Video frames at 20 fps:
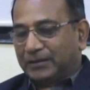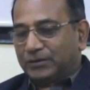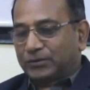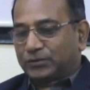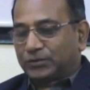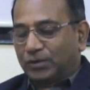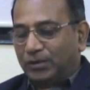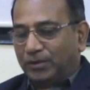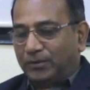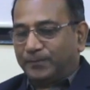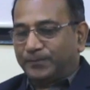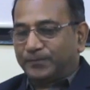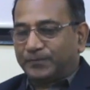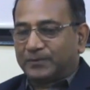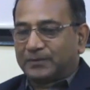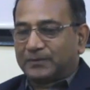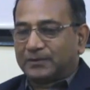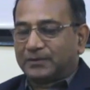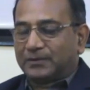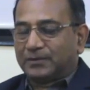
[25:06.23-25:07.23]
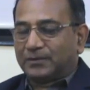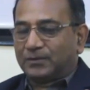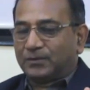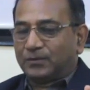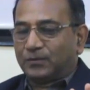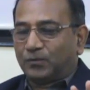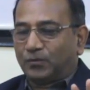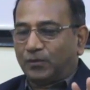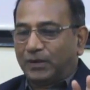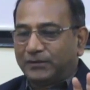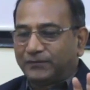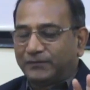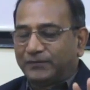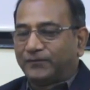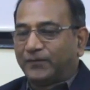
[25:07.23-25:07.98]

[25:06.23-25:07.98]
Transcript: So, what we